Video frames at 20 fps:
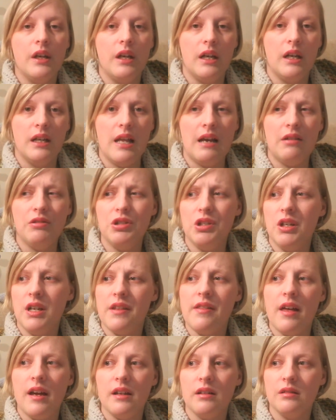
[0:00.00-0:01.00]
And how do you get
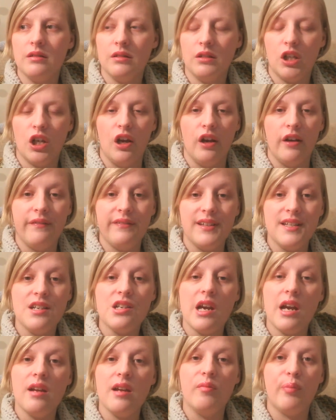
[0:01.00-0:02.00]
that curvy
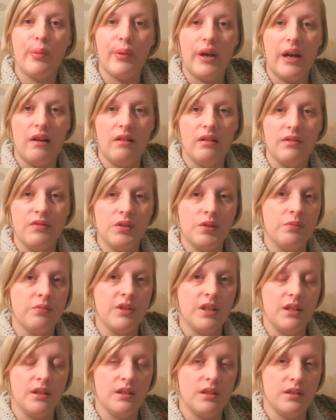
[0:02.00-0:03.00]
shape out of
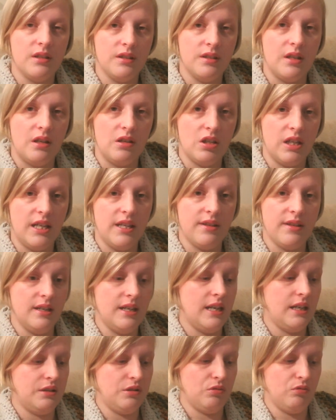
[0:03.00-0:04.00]
something that's essentially the
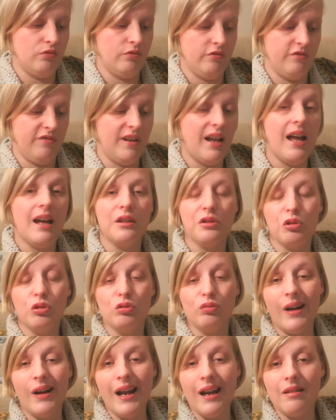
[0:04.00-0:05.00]
knit flat or
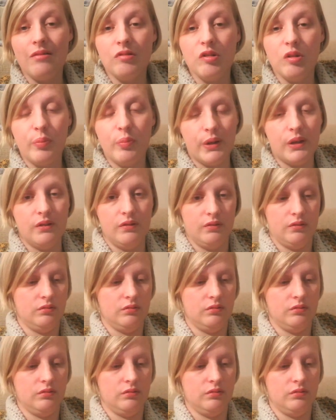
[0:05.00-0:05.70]
round, but